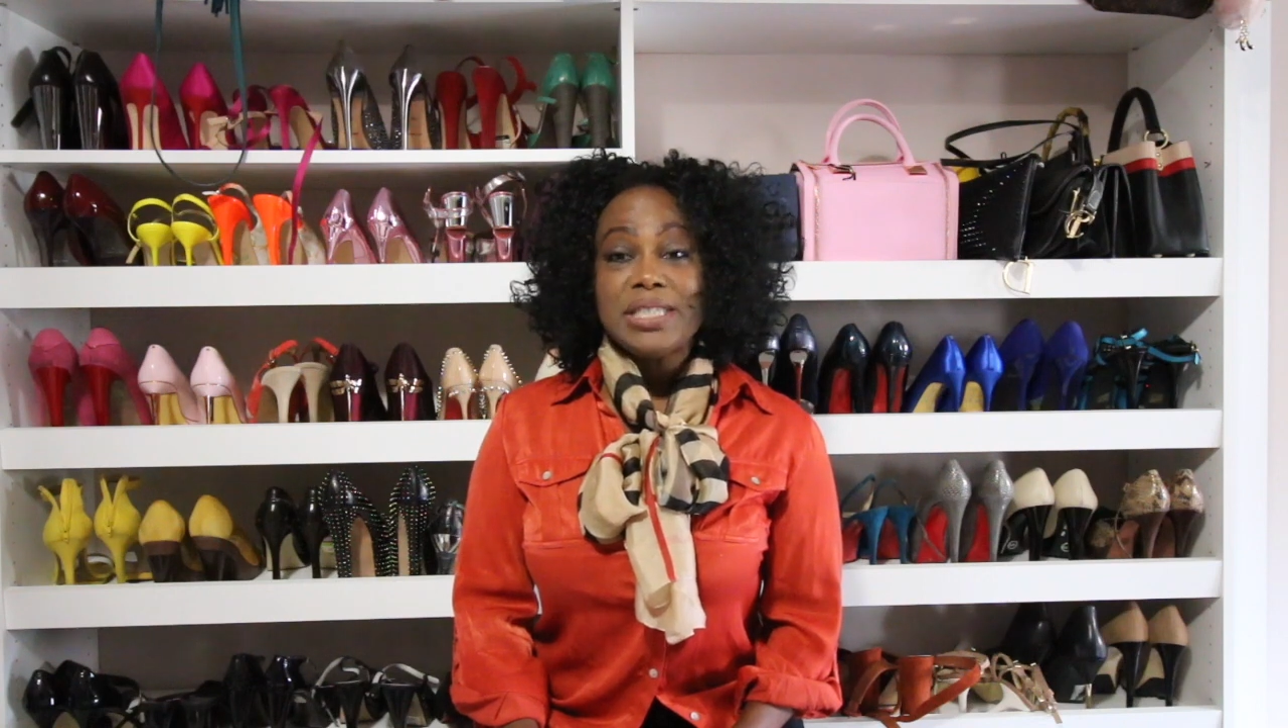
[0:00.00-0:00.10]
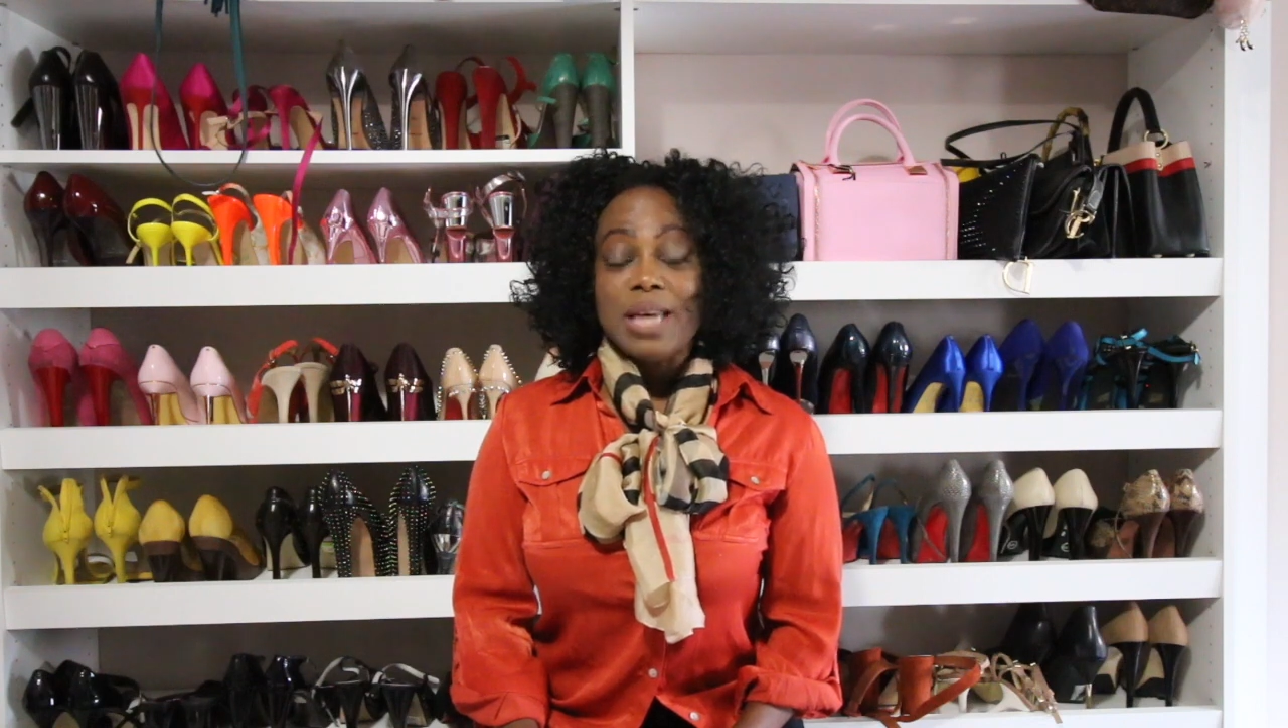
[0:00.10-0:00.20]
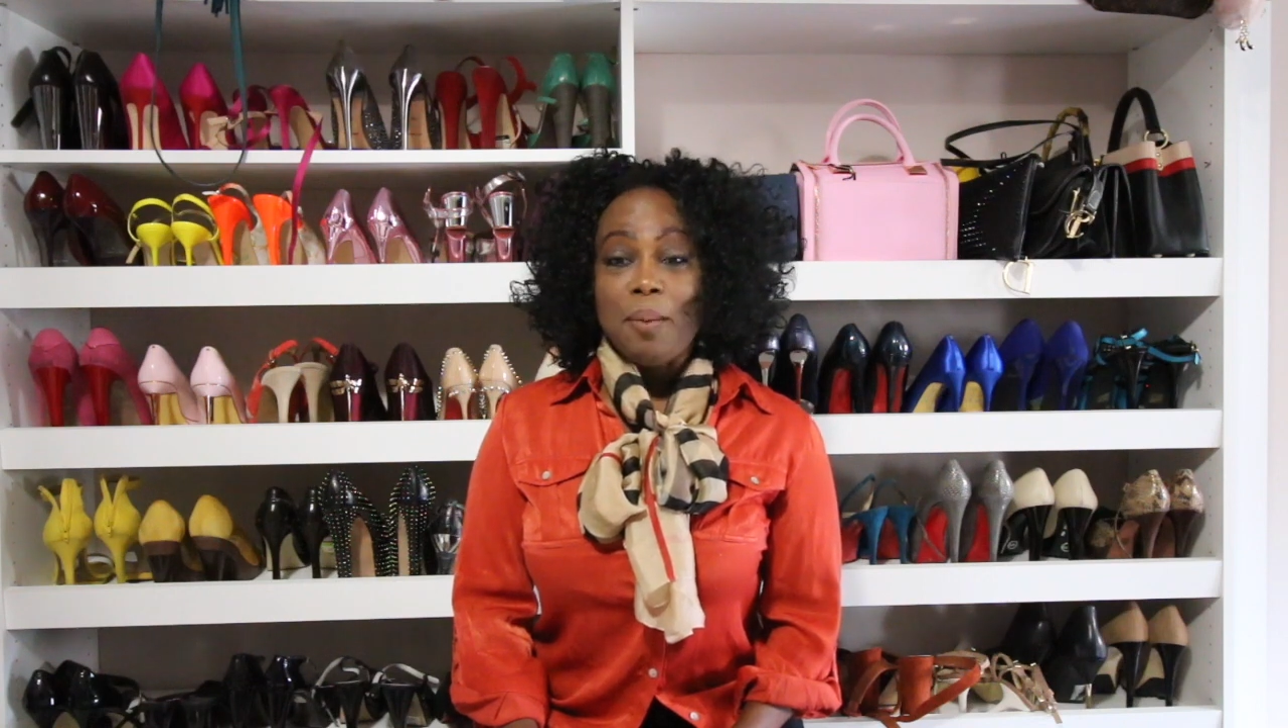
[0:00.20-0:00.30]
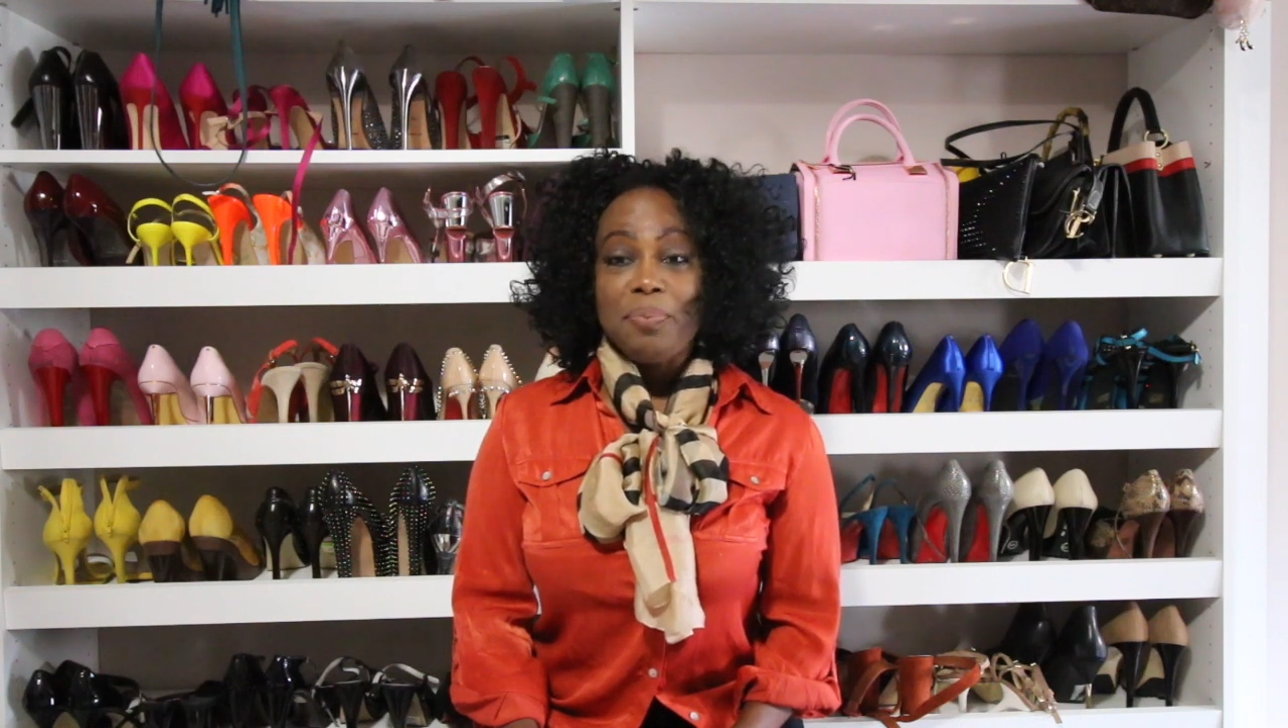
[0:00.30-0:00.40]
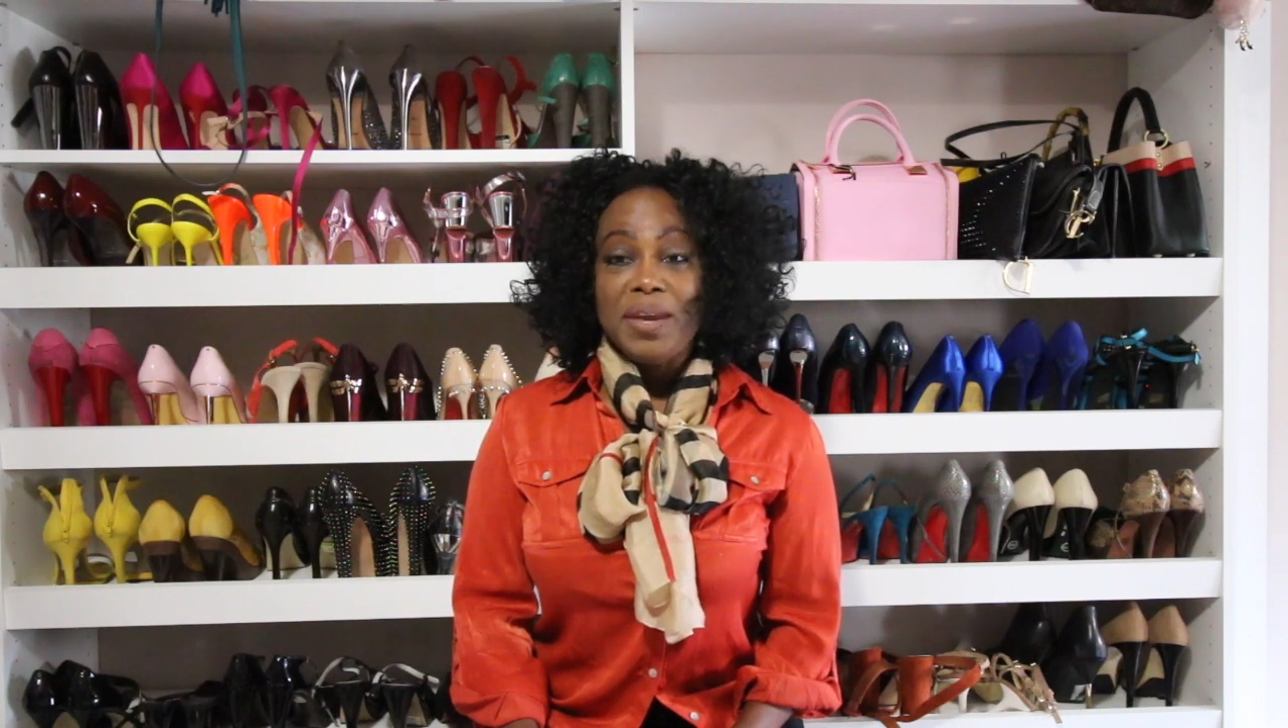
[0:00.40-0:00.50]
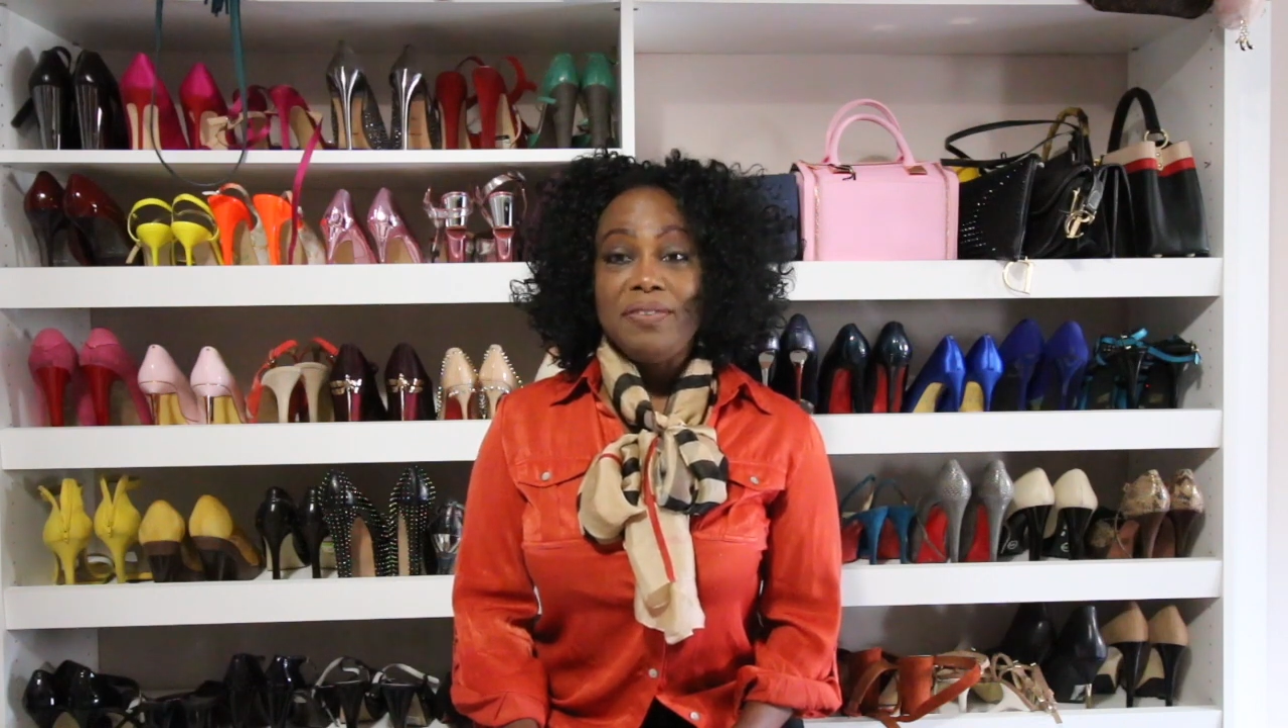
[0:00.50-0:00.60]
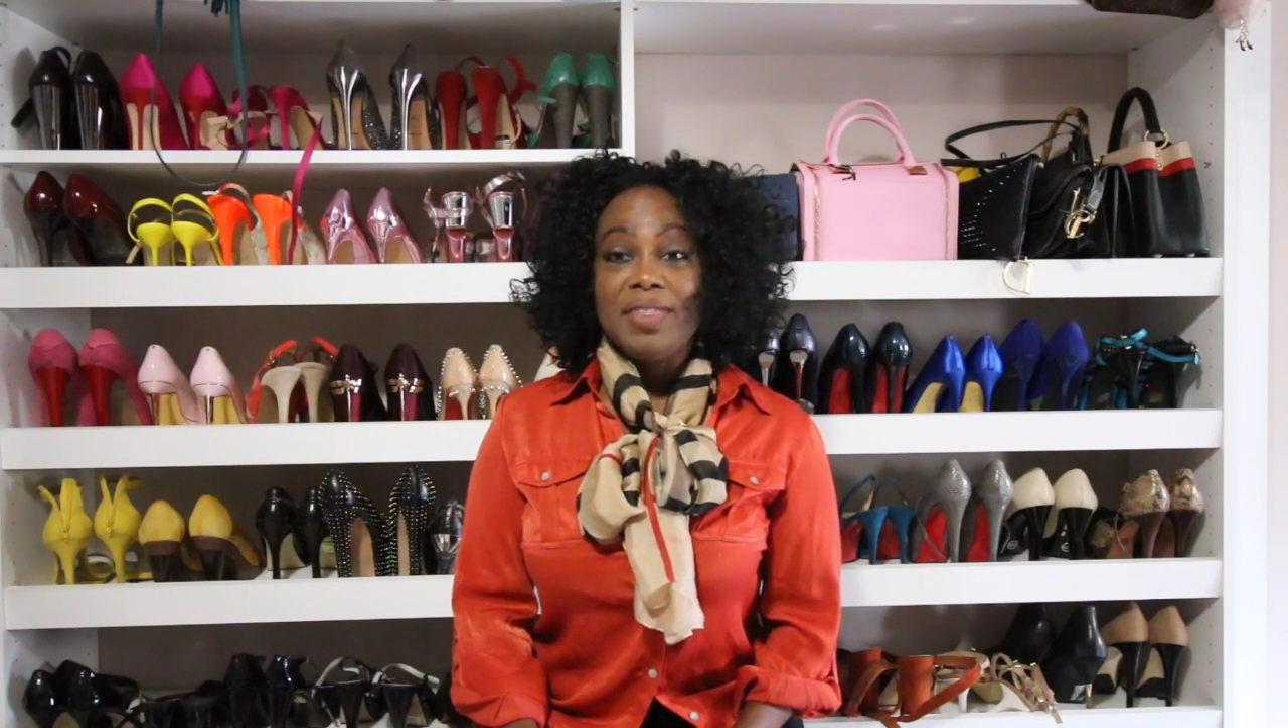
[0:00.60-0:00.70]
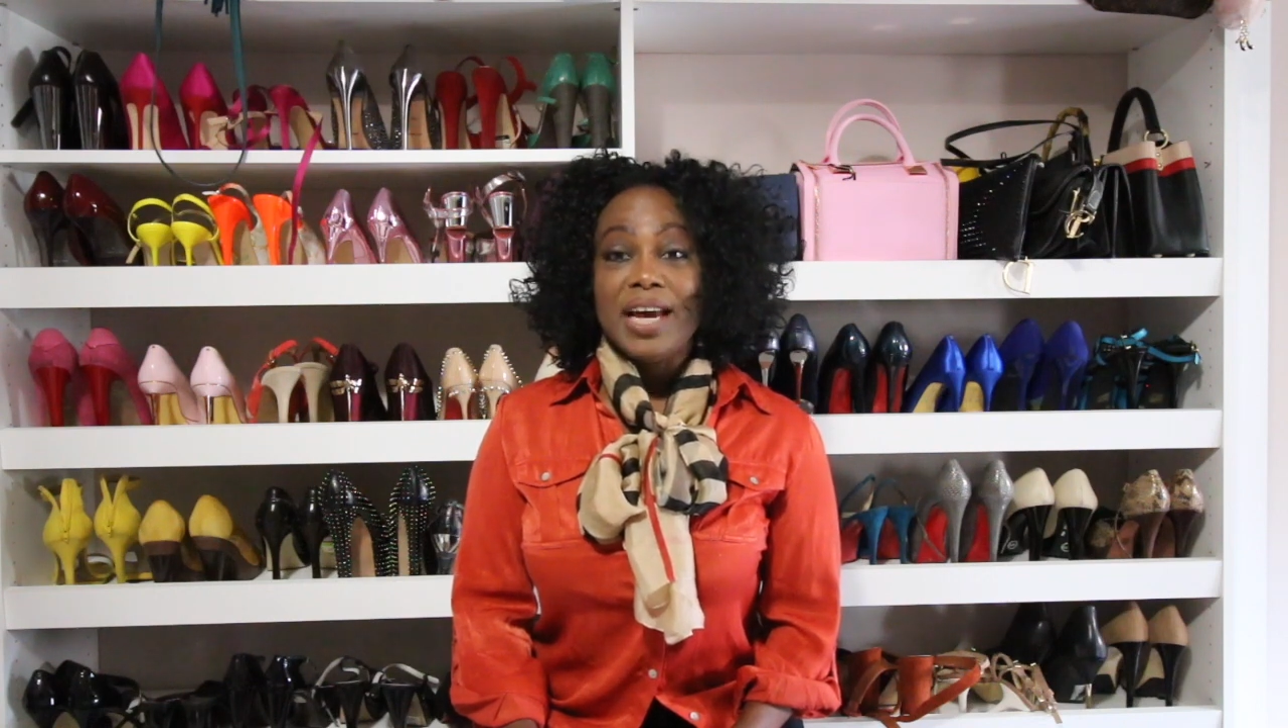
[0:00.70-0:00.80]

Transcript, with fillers: something